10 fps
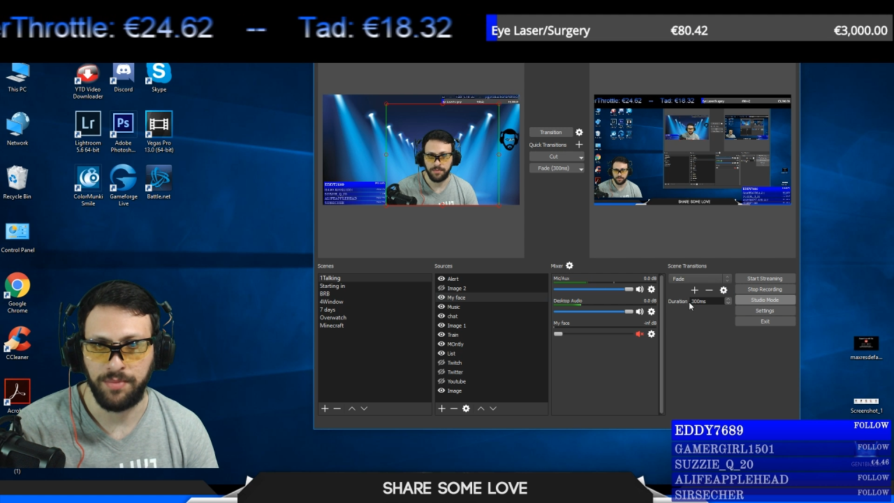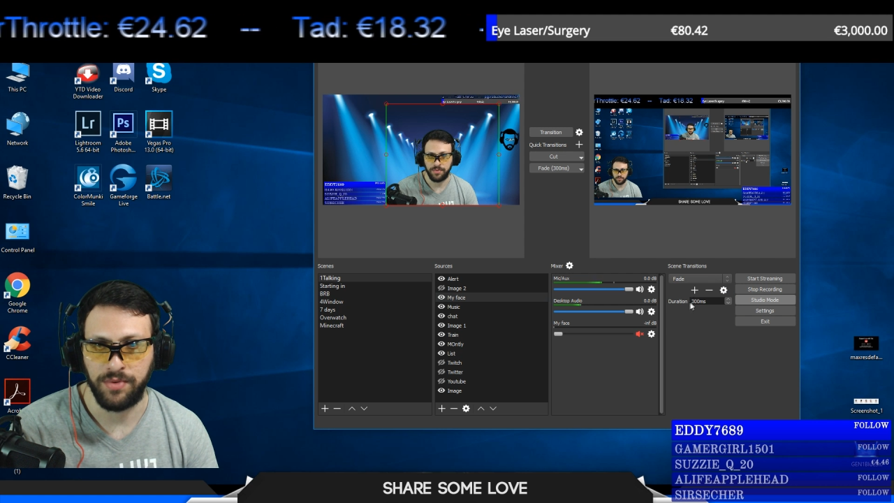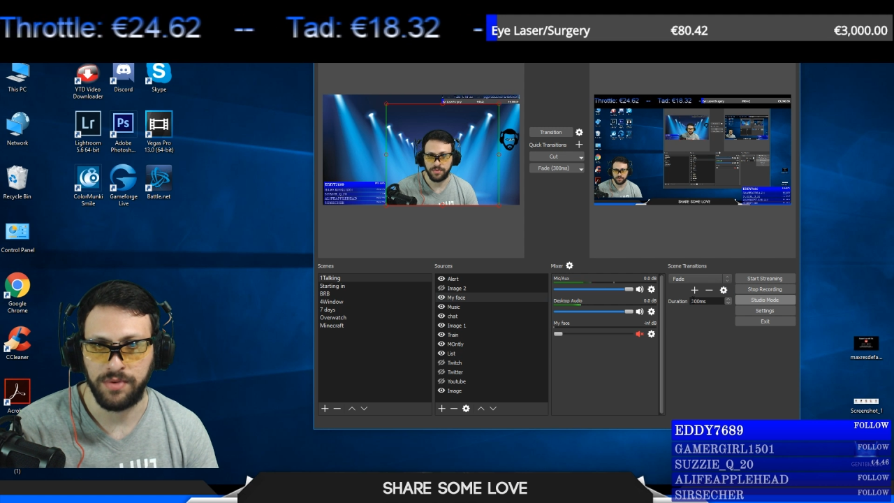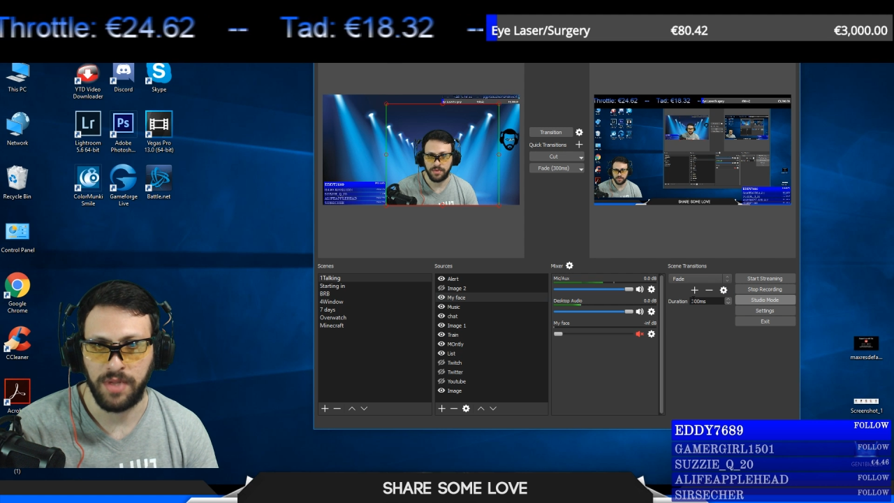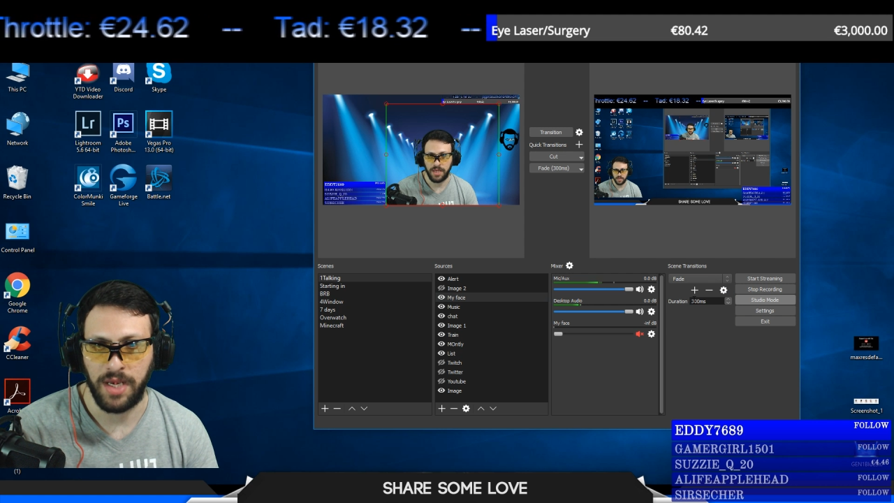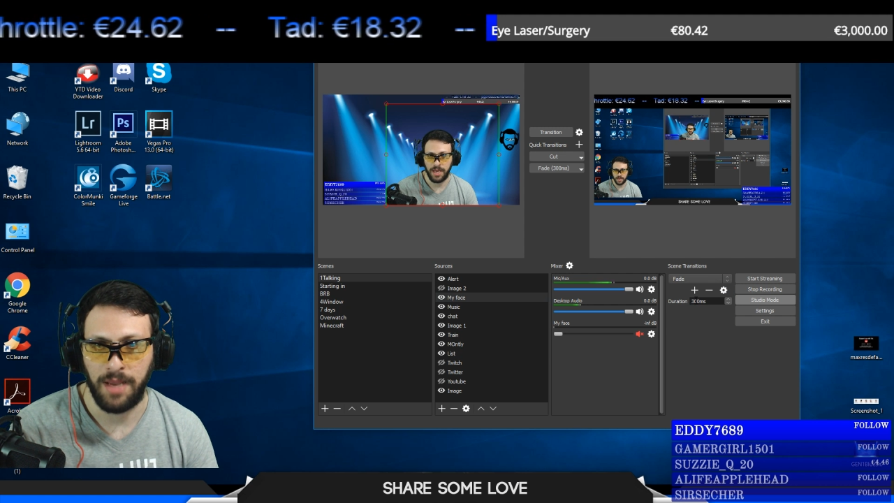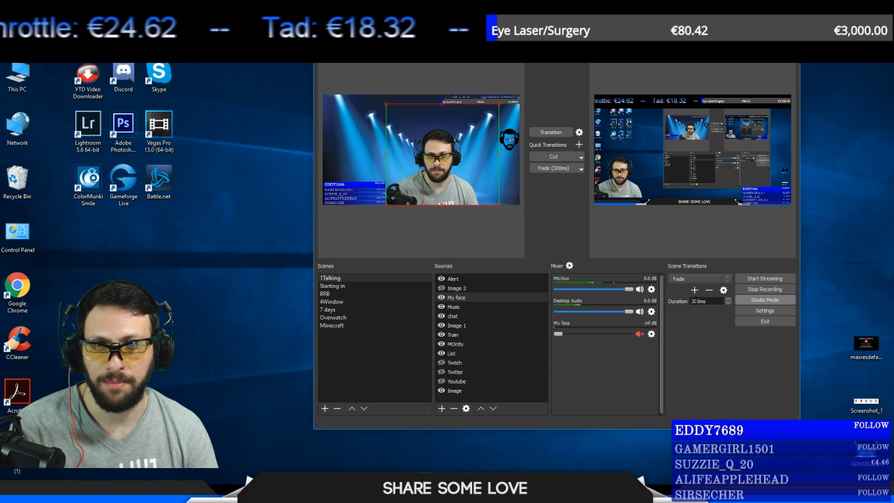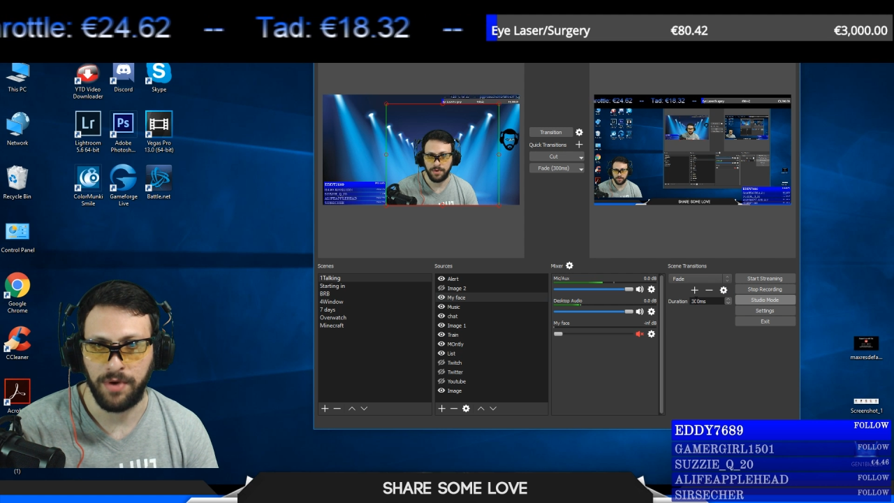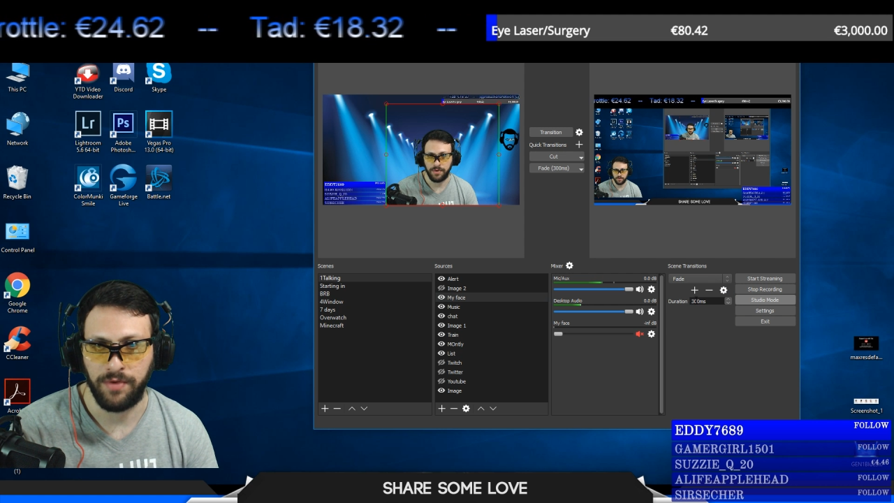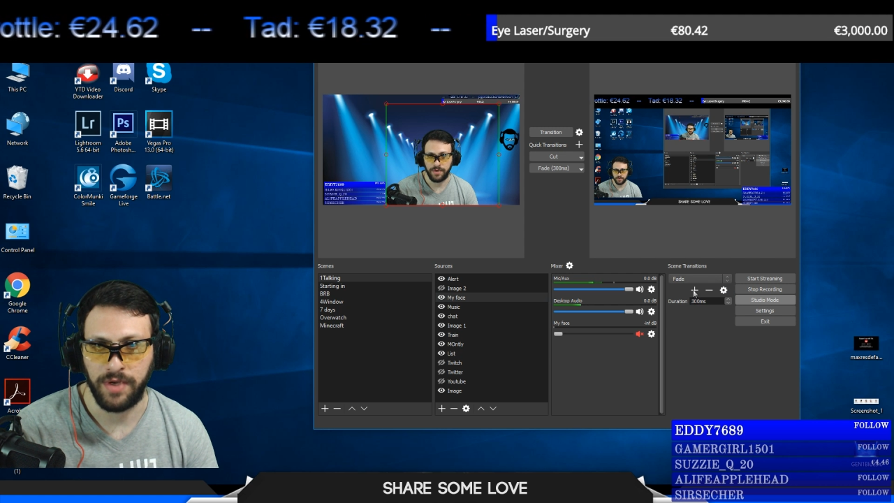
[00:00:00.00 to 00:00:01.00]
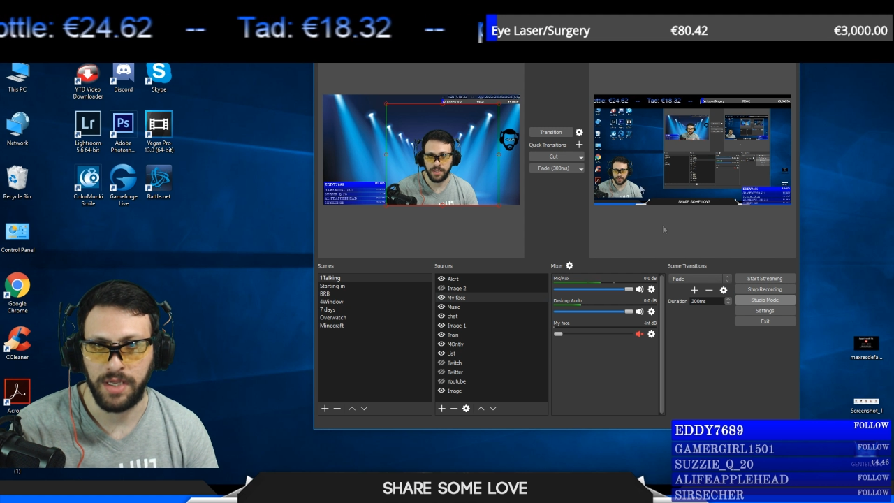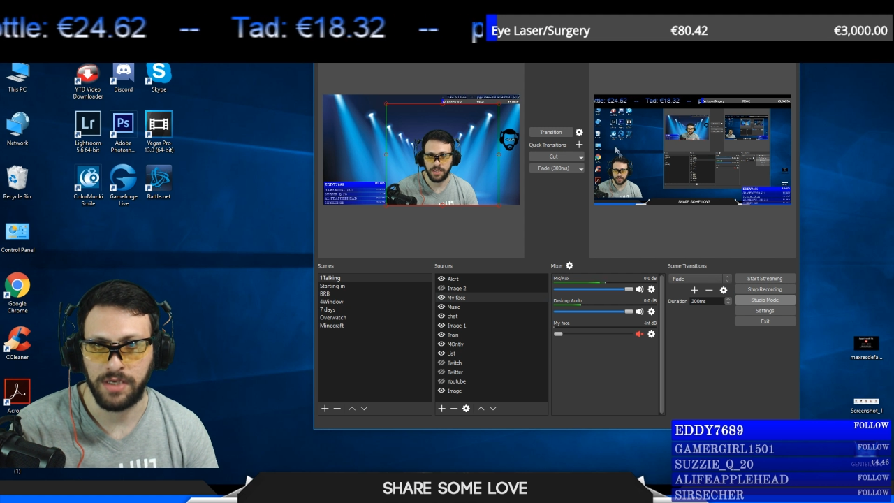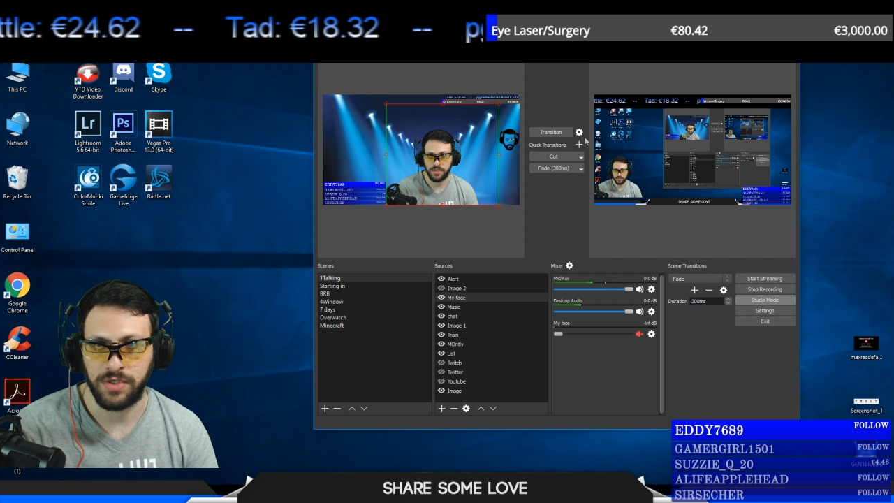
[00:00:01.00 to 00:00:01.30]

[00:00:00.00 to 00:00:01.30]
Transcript: put the number over here.